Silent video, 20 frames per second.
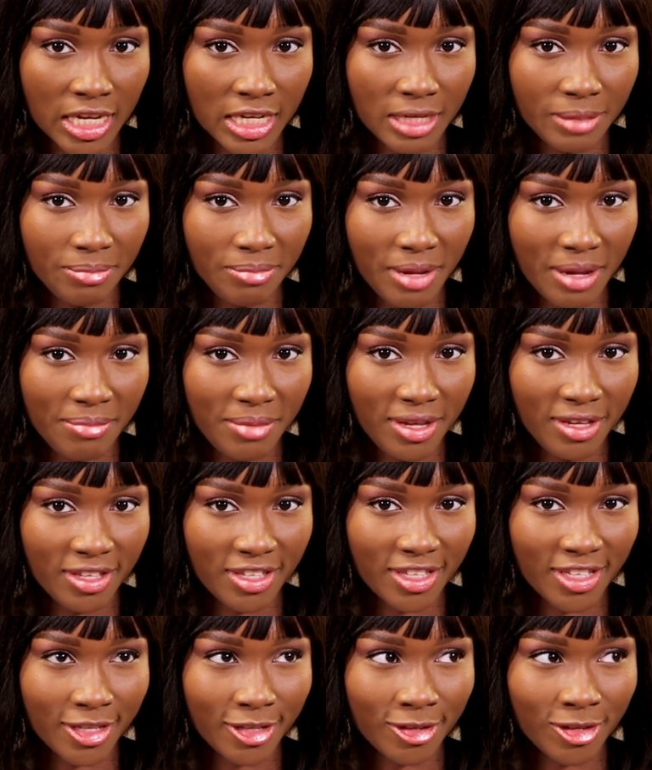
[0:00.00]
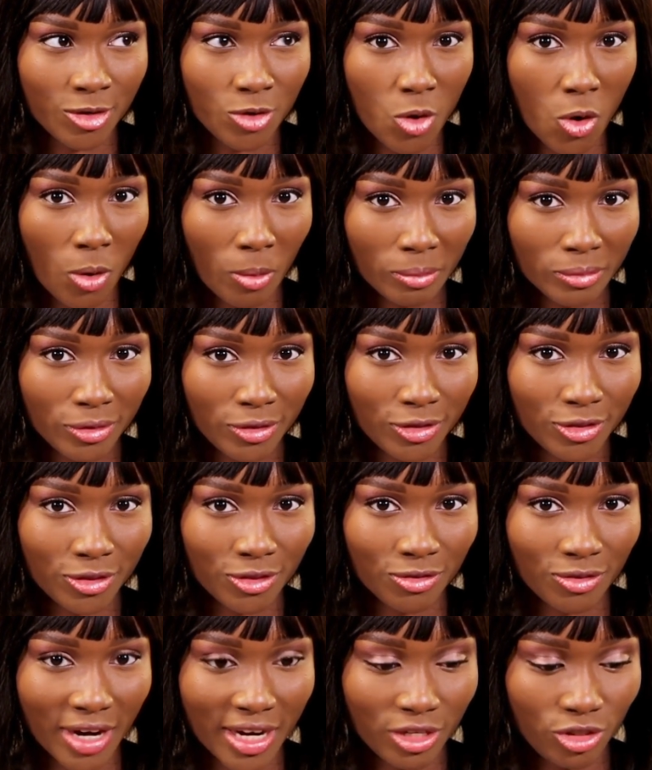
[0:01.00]
the baby's gums,
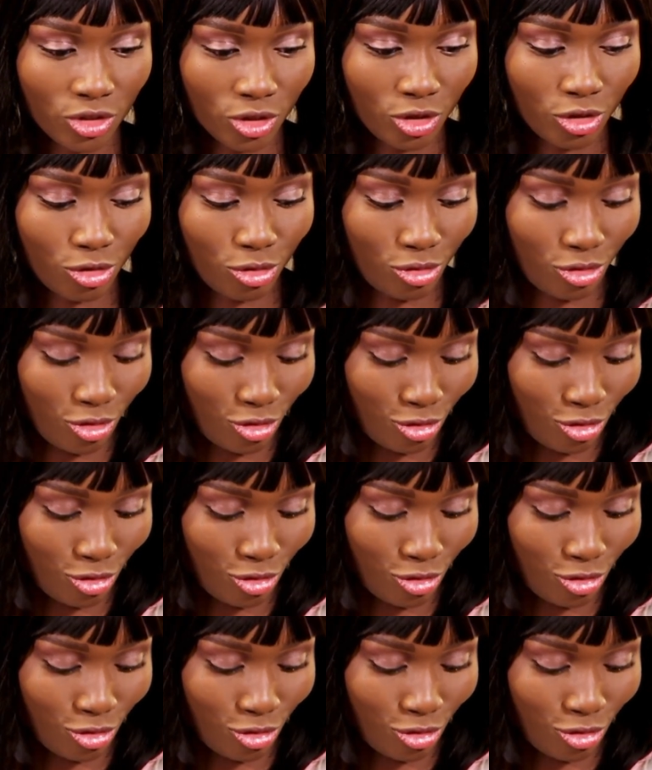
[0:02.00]
right? Just